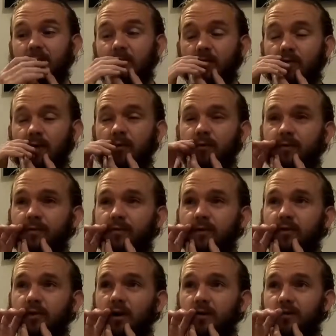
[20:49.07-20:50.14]
But round the
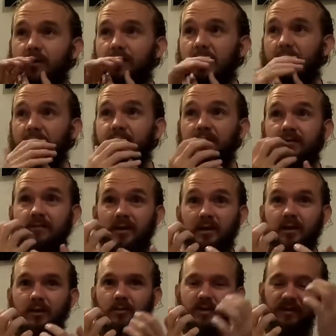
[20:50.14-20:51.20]
front curve of your palate, you can feel a
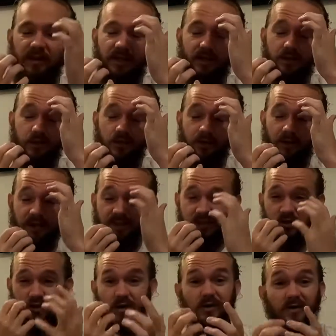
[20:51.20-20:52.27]
little bit of a lighter, grassy
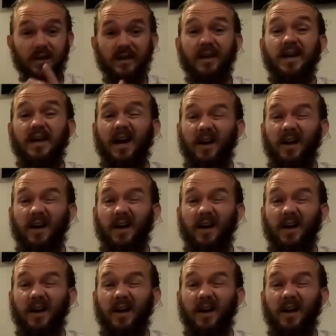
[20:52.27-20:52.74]
sort of thing,